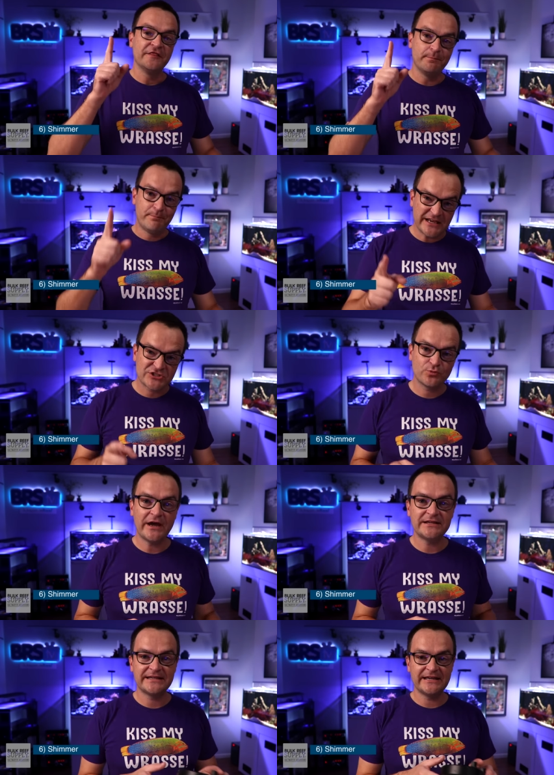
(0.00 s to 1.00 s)
the best
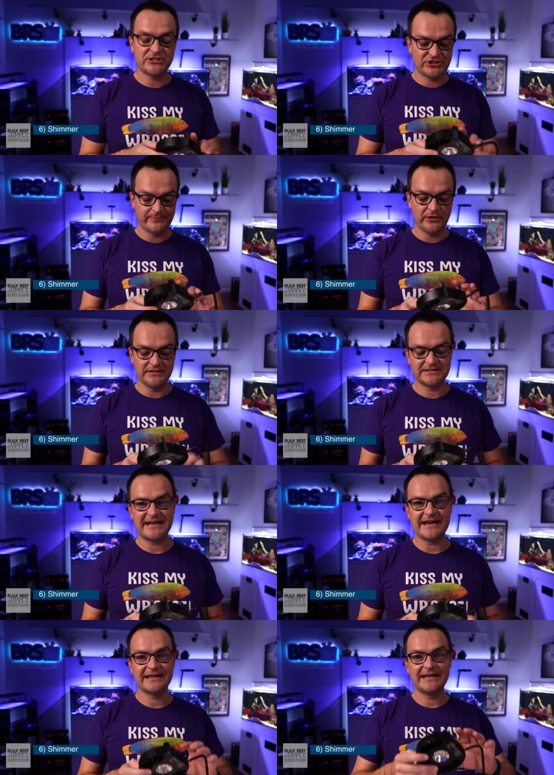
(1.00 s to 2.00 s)
way to get shimmer into tank